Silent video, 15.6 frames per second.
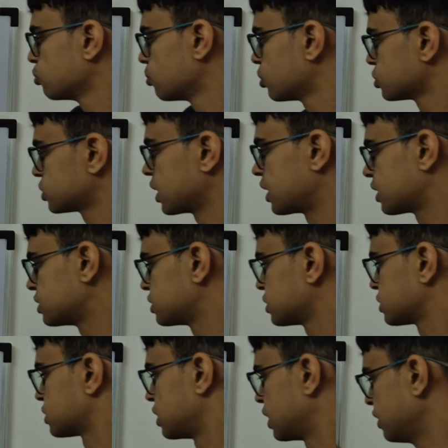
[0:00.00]
more
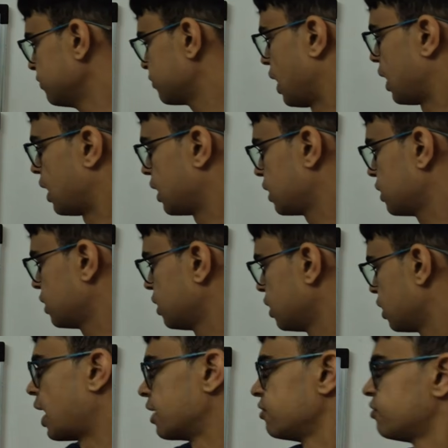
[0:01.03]
strategies left, and I